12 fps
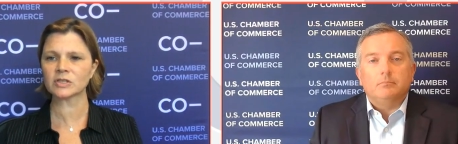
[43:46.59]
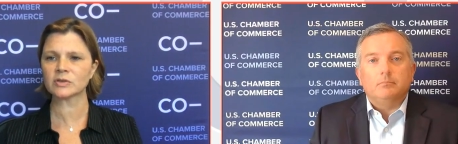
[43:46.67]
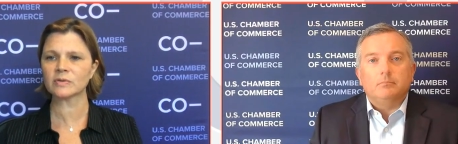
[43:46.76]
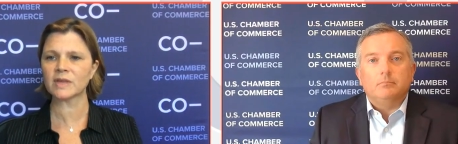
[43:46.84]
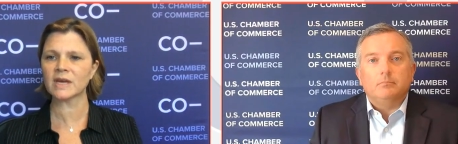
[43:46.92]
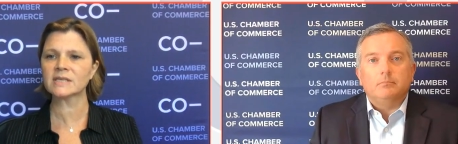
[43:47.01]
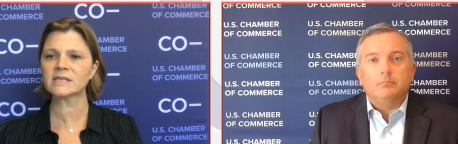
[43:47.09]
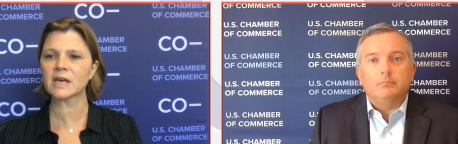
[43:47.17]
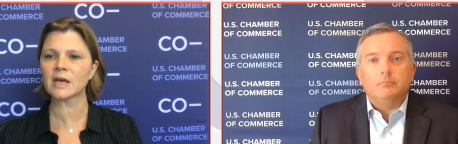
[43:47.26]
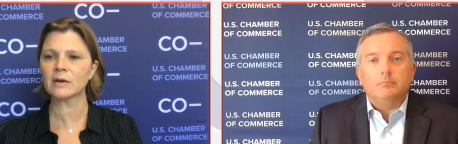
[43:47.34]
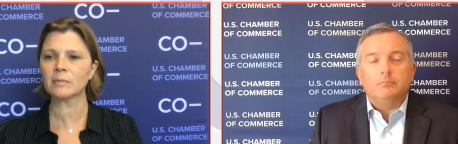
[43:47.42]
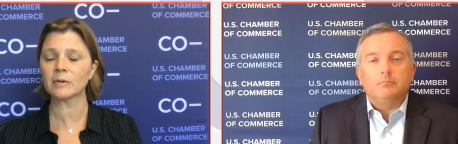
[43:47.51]
Speaker 1: So they
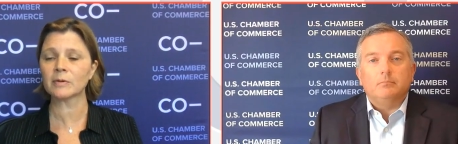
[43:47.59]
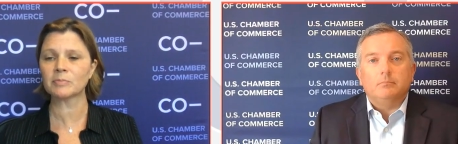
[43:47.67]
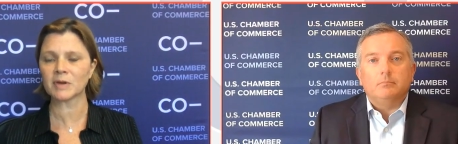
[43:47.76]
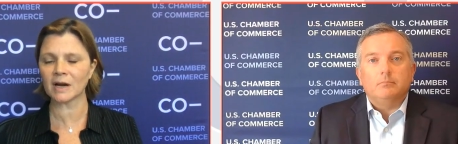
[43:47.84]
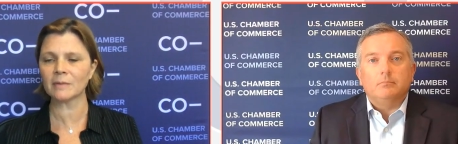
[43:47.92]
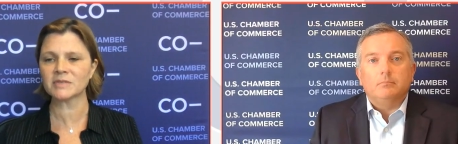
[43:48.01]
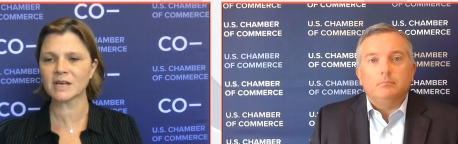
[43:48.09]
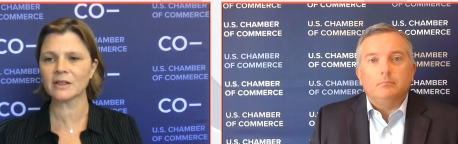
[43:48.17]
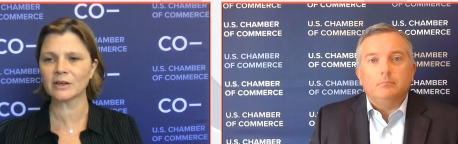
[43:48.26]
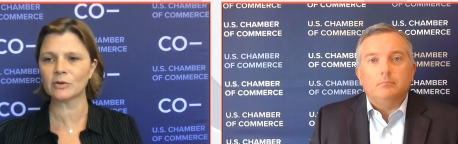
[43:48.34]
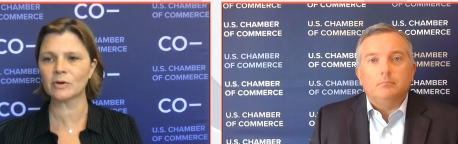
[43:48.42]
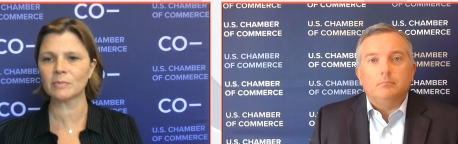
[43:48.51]
said, and I'm
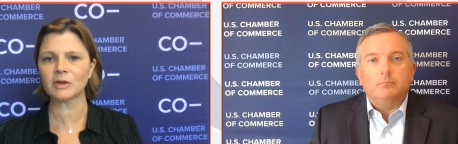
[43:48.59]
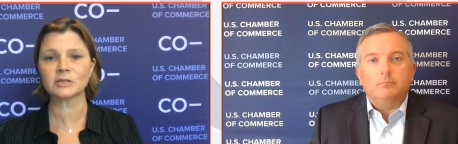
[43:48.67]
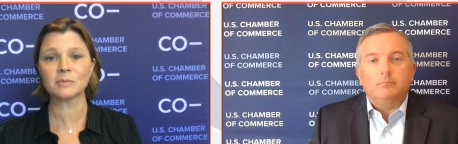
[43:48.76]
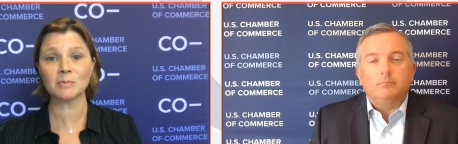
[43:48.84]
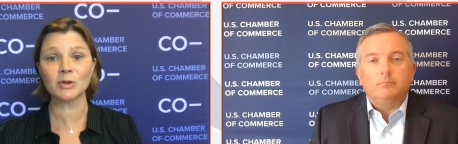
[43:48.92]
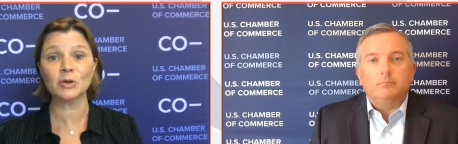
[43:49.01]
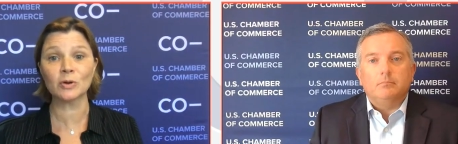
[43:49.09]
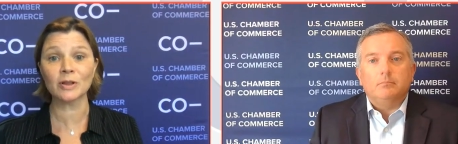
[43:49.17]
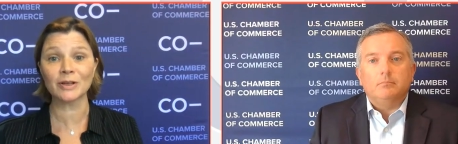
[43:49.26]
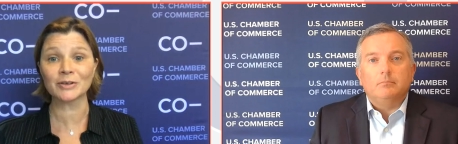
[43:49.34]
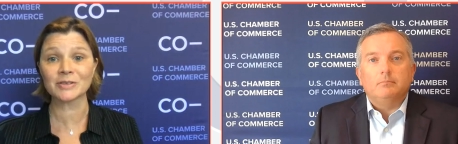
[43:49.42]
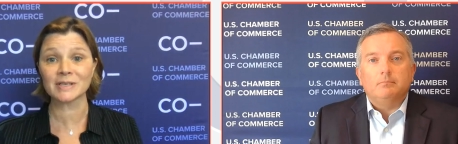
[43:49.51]
telling you it because maybe you'll
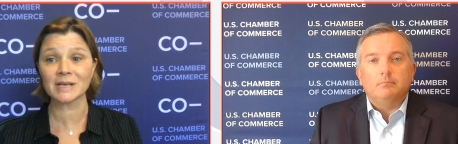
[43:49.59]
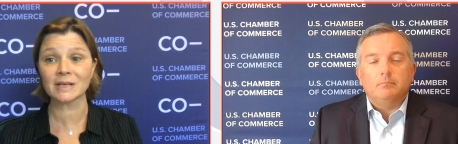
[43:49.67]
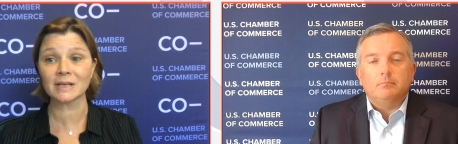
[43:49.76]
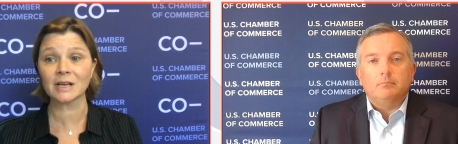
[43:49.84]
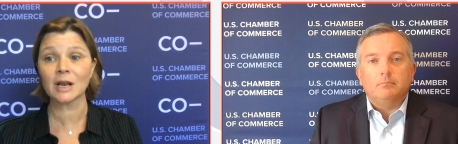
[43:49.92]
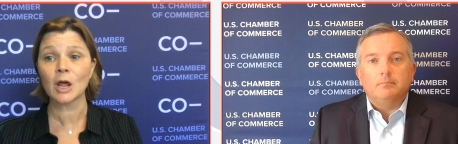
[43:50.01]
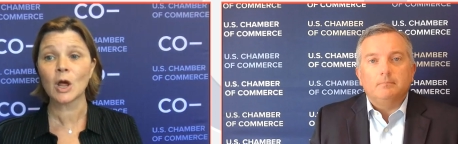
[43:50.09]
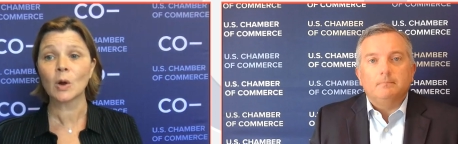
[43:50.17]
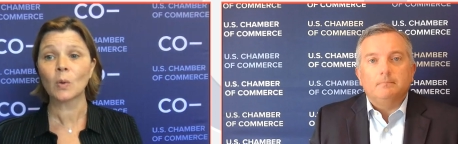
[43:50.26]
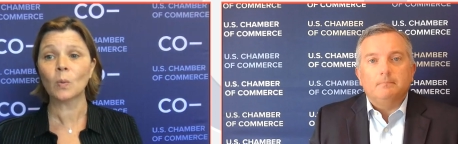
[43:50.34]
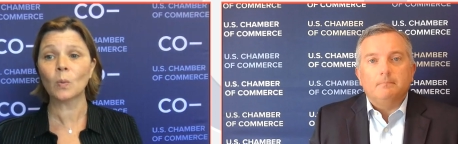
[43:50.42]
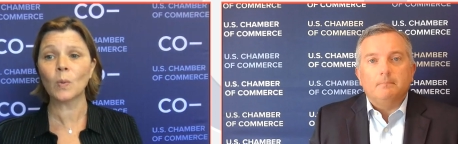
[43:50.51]
understand it,
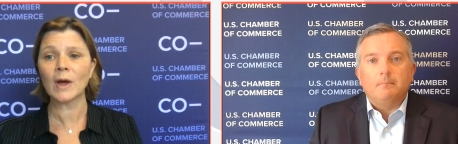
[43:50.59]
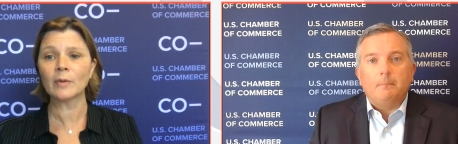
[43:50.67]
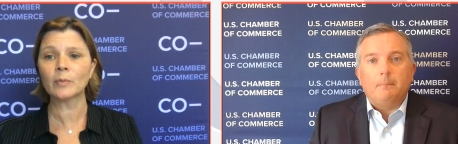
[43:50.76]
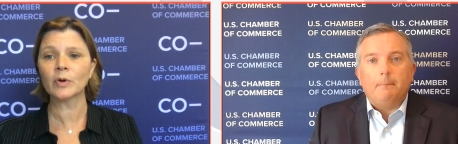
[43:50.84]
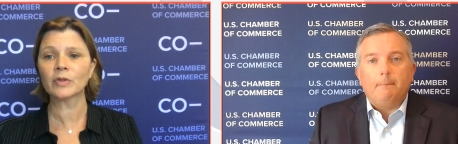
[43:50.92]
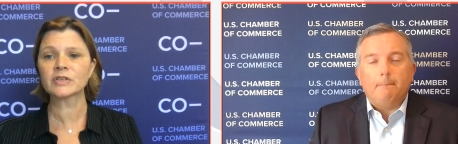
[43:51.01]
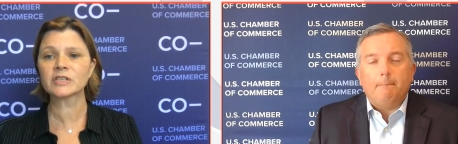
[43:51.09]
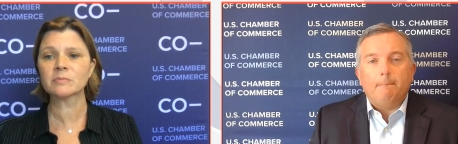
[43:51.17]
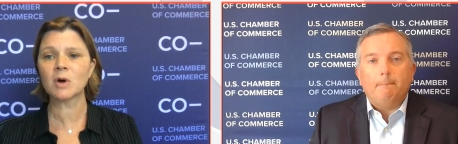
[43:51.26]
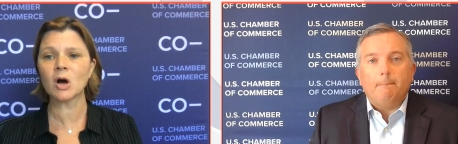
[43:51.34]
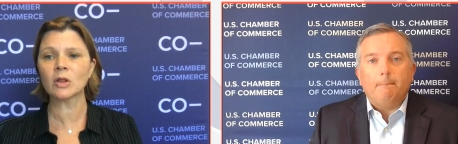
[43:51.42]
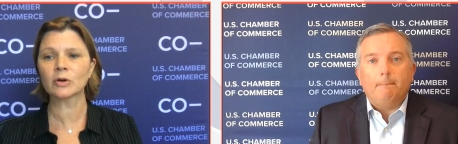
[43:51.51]
when will the
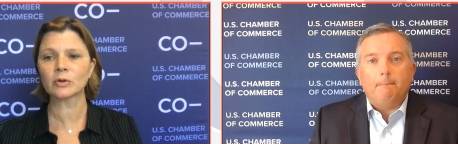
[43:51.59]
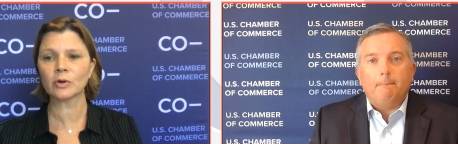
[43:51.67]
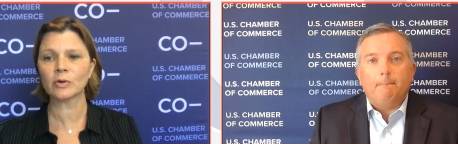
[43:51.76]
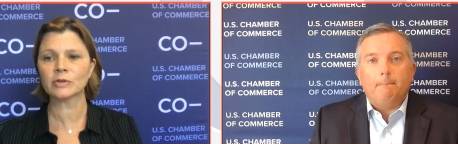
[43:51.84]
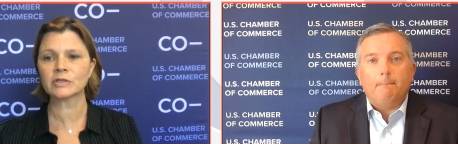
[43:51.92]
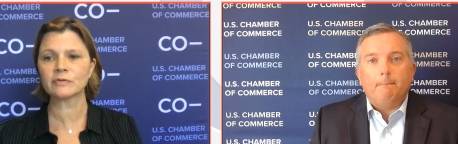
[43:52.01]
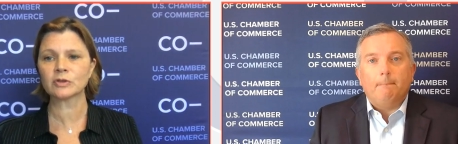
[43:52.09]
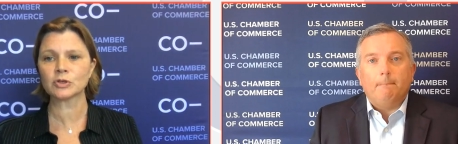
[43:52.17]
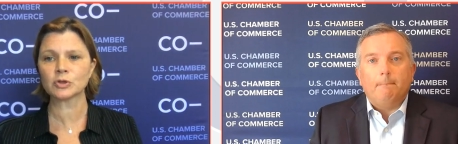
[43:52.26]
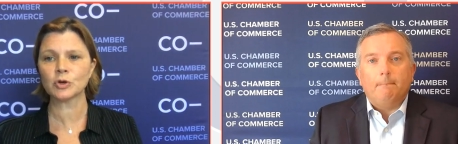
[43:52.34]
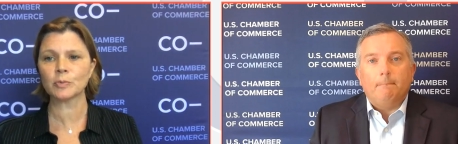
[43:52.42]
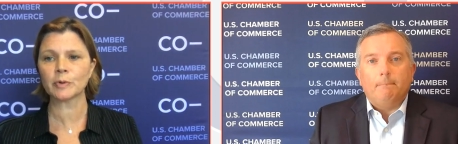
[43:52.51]
smaller loans for
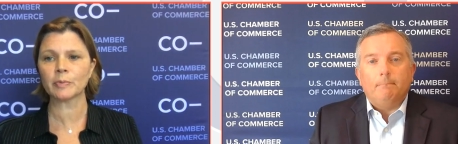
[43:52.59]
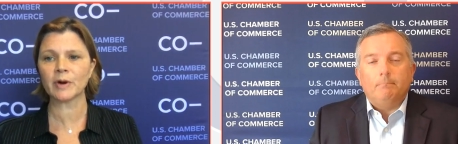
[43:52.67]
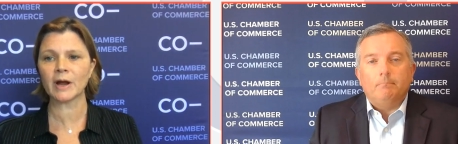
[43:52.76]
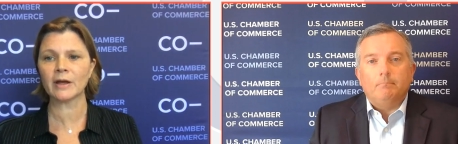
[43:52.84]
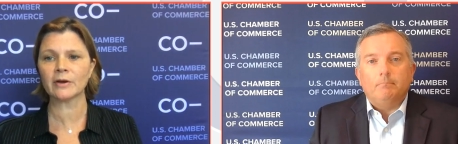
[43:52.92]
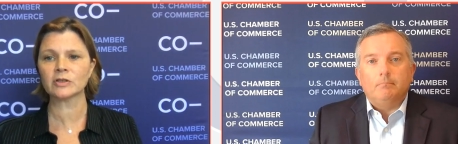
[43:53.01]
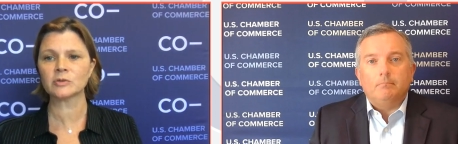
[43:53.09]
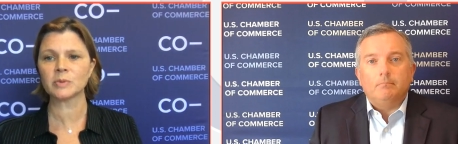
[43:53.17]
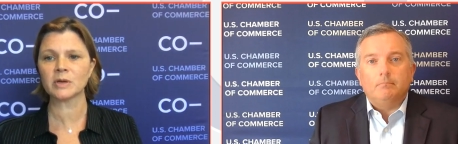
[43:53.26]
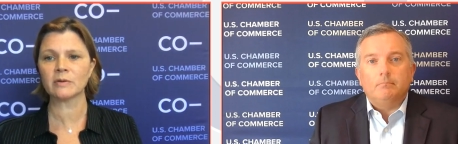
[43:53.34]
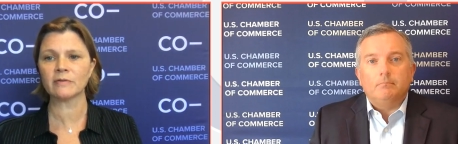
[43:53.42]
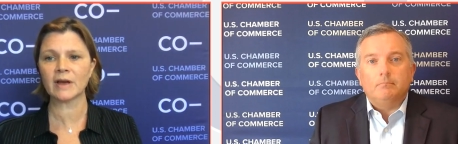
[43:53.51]
sole proprietors
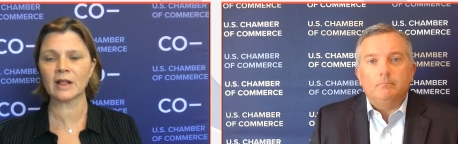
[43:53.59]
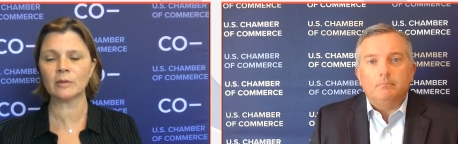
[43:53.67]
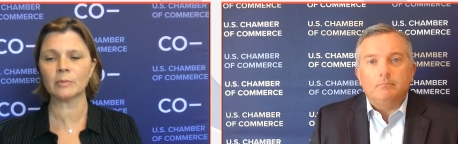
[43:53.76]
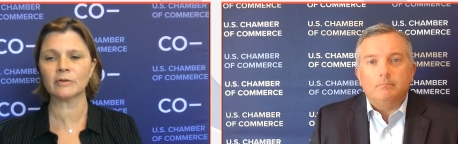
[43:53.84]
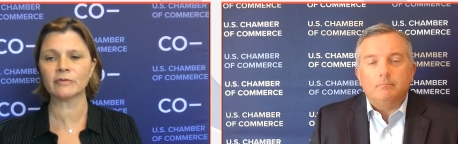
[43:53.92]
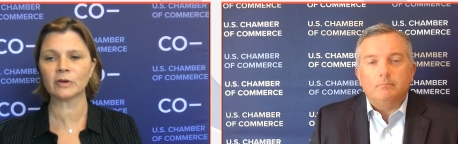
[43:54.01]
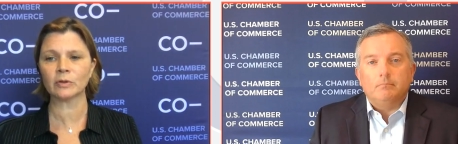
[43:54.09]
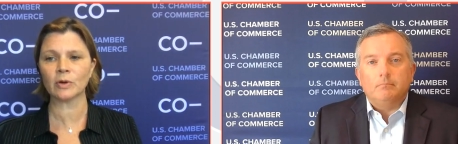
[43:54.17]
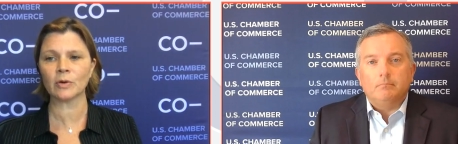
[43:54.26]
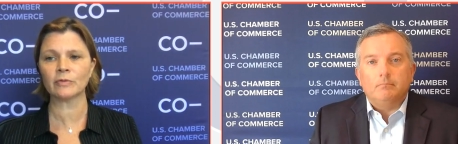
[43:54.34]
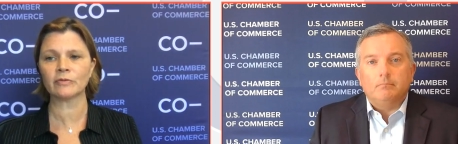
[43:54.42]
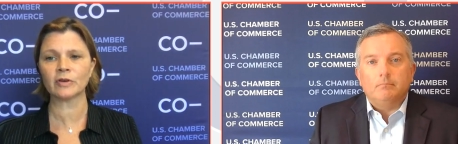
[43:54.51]
be available for
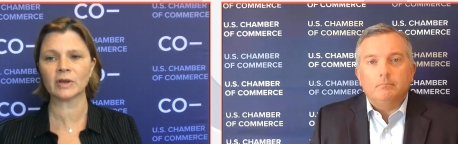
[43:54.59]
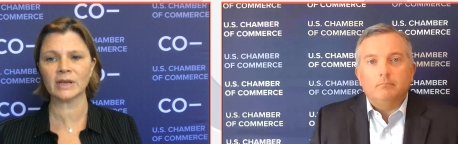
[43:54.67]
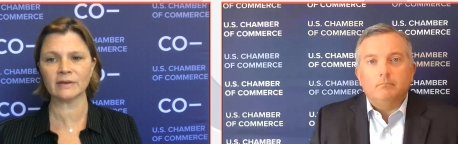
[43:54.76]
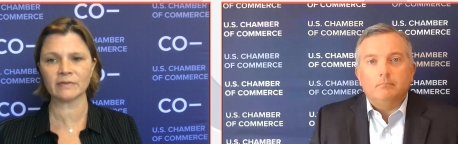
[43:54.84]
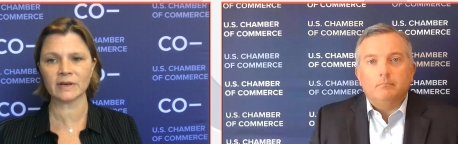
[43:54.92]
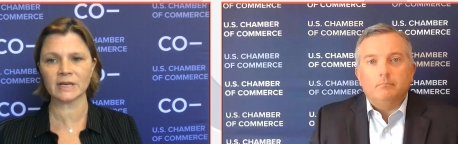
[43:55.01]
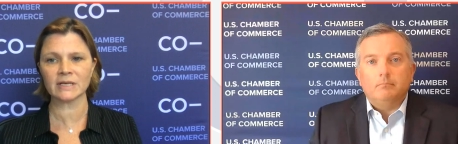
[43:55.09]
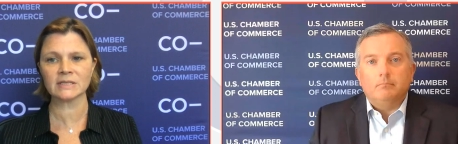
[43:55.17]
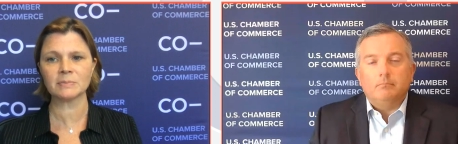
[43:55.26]
loan forgiveness?